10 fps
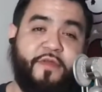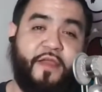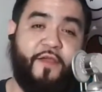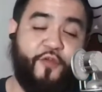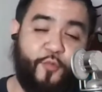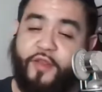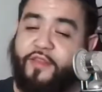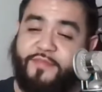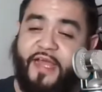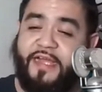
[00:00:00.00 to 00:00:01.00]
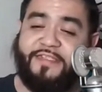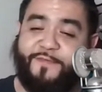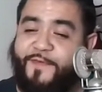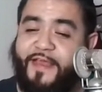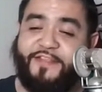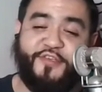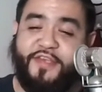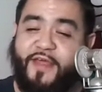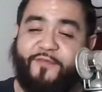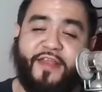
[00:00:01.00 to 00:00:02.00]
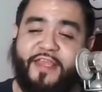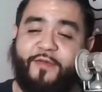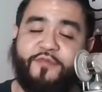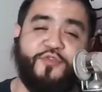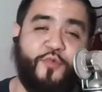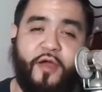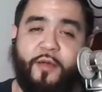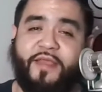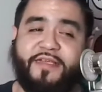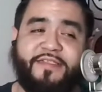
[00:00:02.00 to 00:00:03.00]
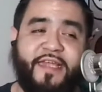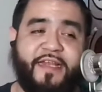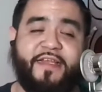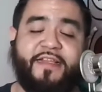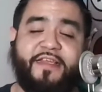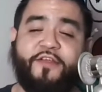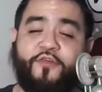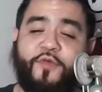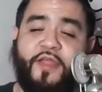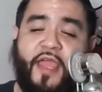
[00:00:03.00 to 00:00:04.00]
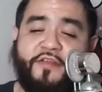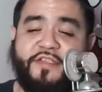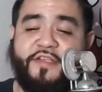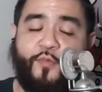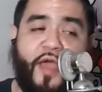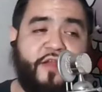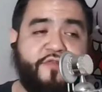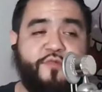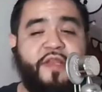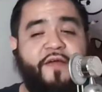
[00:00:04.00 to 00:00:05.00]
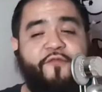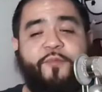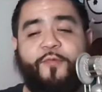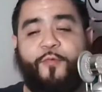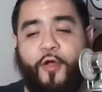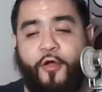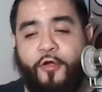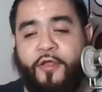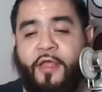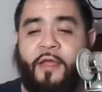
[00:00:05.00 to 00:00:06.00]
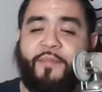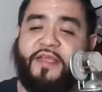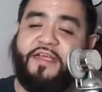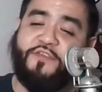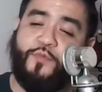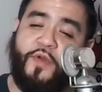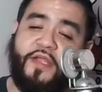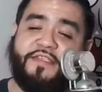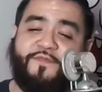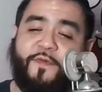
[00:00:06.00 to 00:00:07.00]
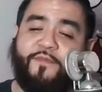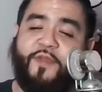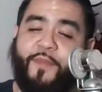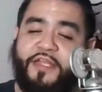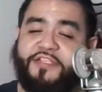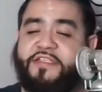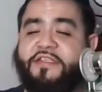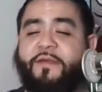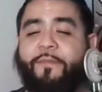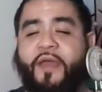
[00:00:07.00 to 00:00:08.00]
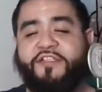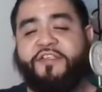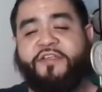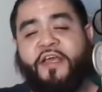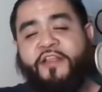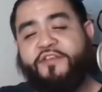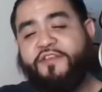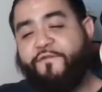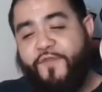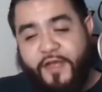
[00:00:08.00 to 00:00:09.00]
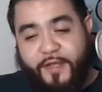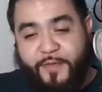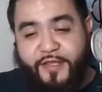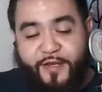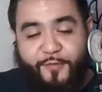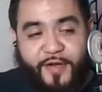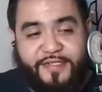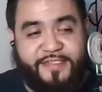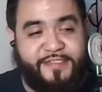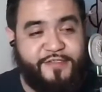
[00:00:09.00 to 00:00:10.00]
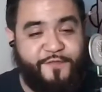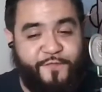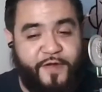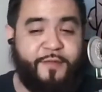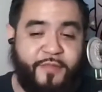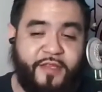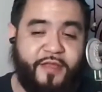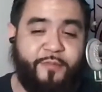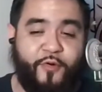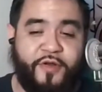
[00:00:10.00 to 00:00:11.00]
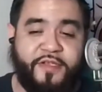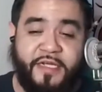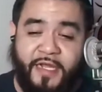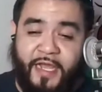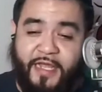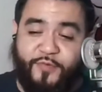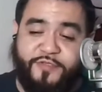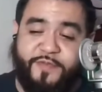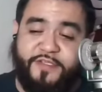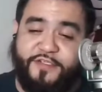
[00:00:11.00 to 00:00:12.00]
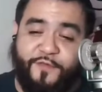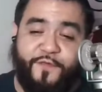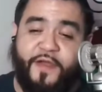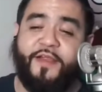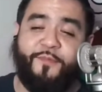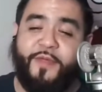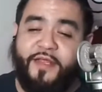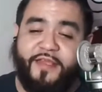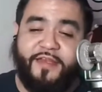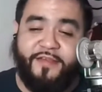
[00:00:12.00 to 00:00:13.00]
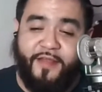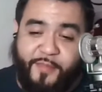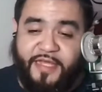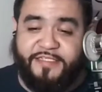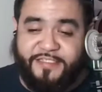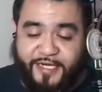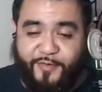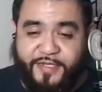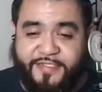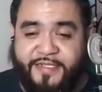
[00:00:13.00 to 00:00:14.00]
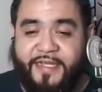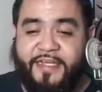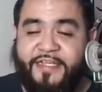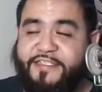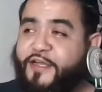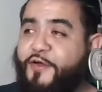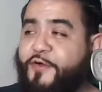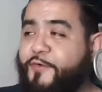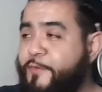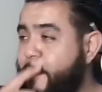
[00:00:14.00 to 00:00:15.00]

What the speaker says: If you're one of them toxic fans, you're never going to get what you want because technically the creators and the writers will never be wrong because Rick's from dimension to dimension. There's a fucking million Ricks and there's a fucking million Mortys, which means there's a fucking million dumbass Jerrys. So